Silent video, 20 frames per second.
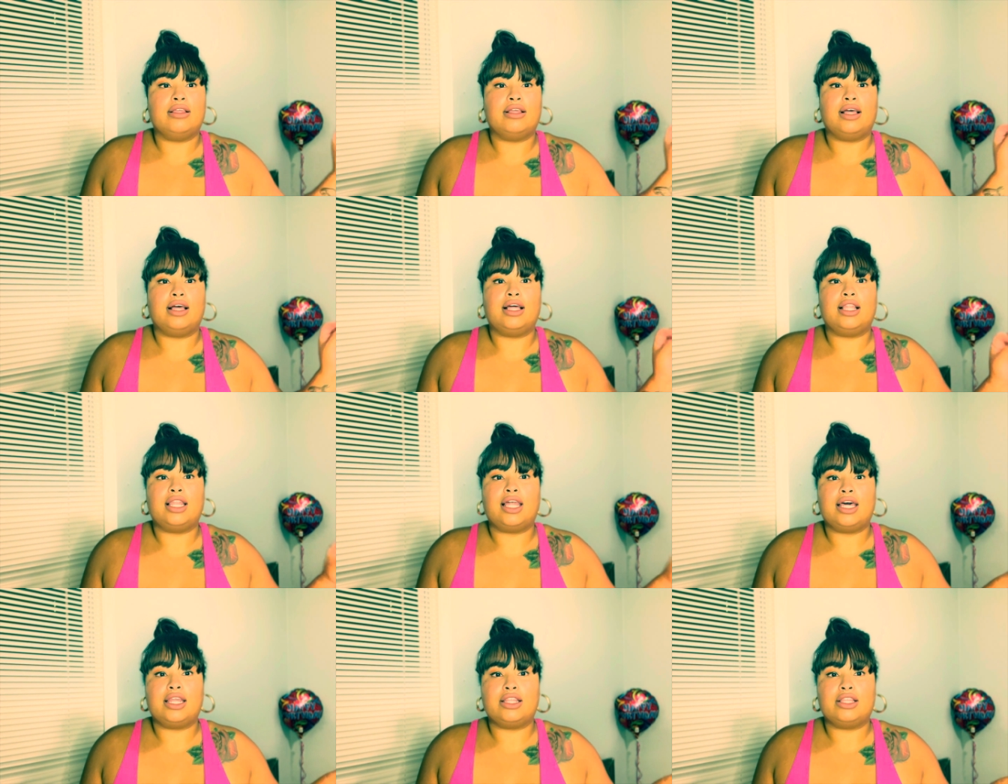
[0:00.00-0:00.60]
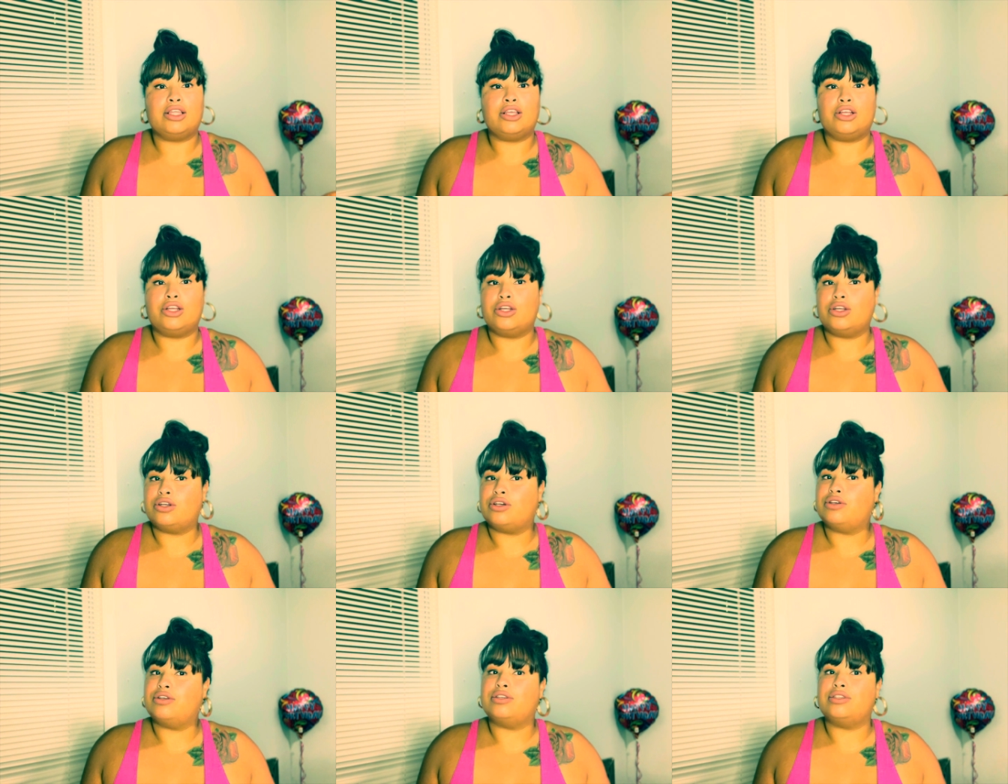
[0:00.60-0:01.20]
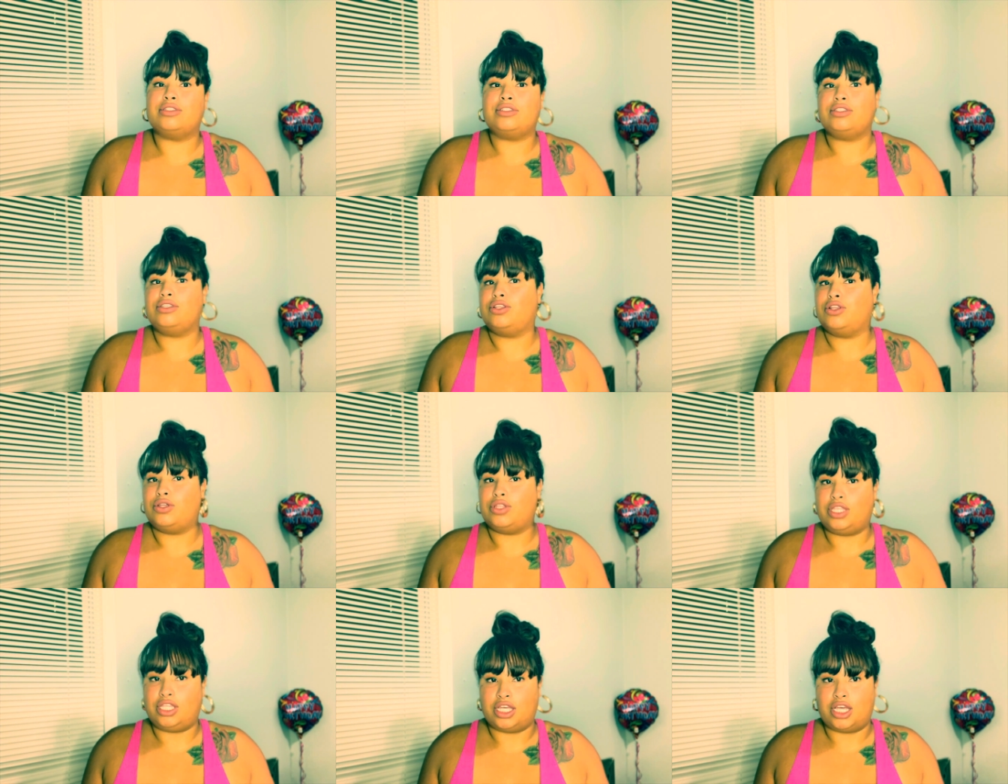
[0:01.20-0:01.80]
A lot of the girls, you know,
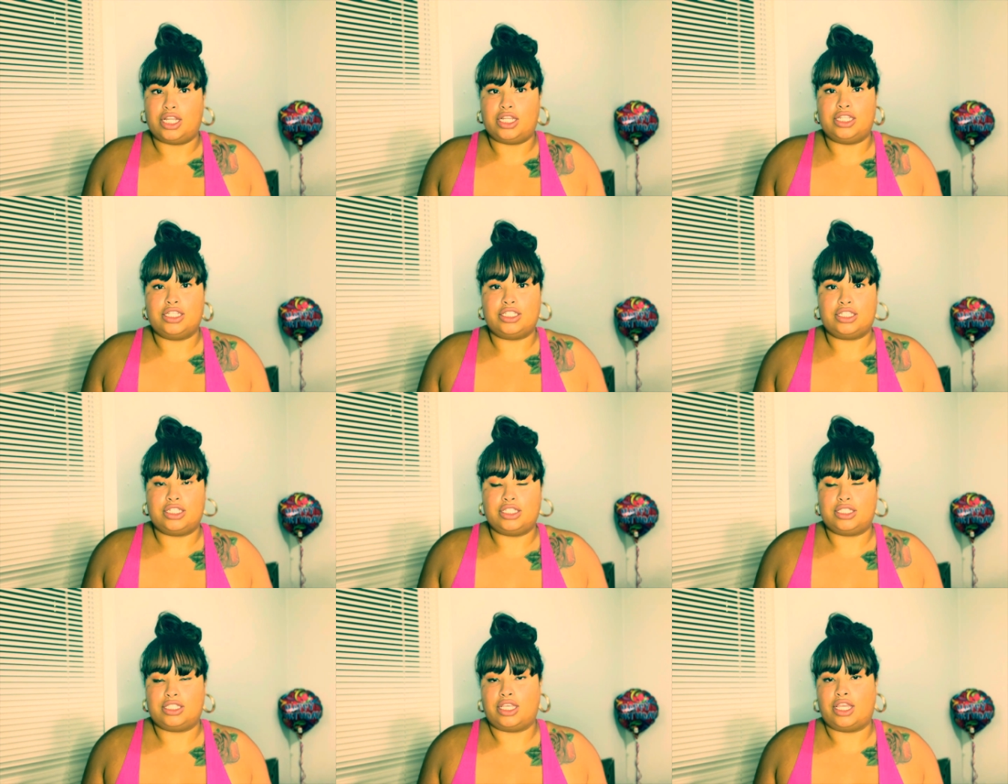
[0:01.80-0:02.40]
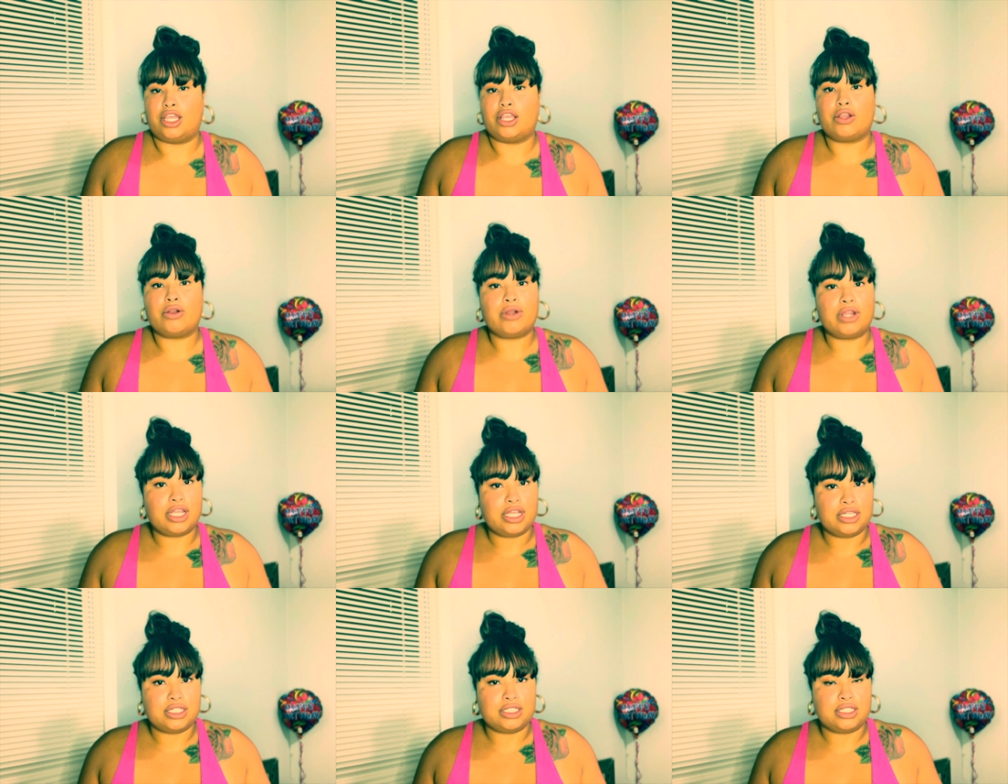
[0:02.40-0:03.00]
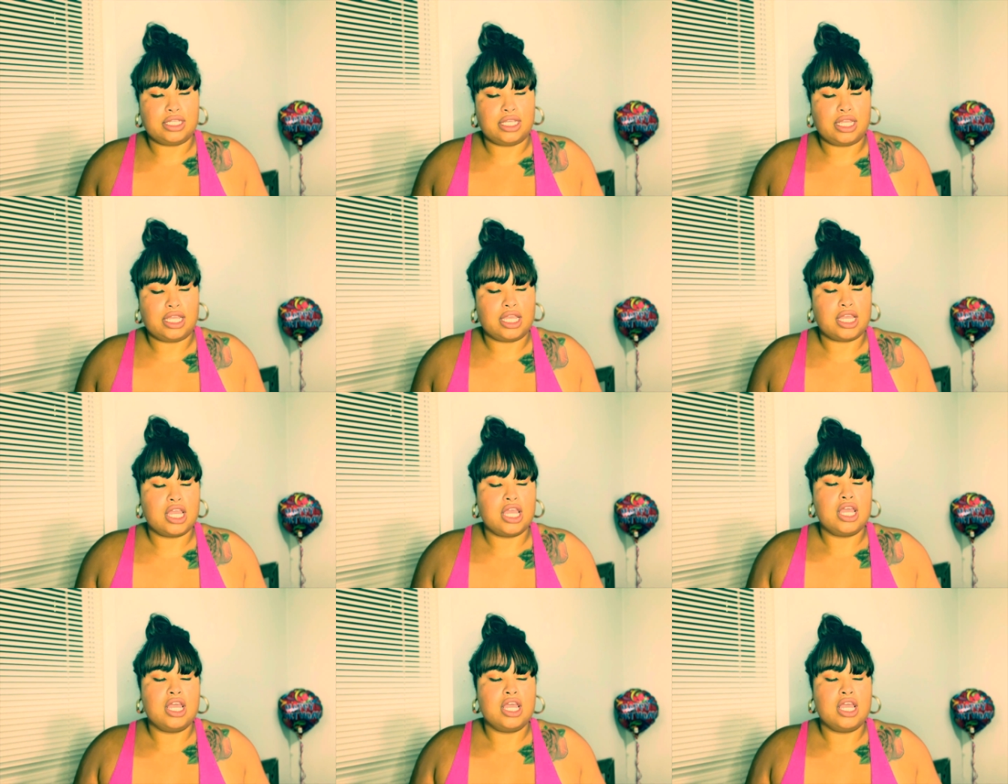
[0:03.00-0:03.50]
the auditions get crazy.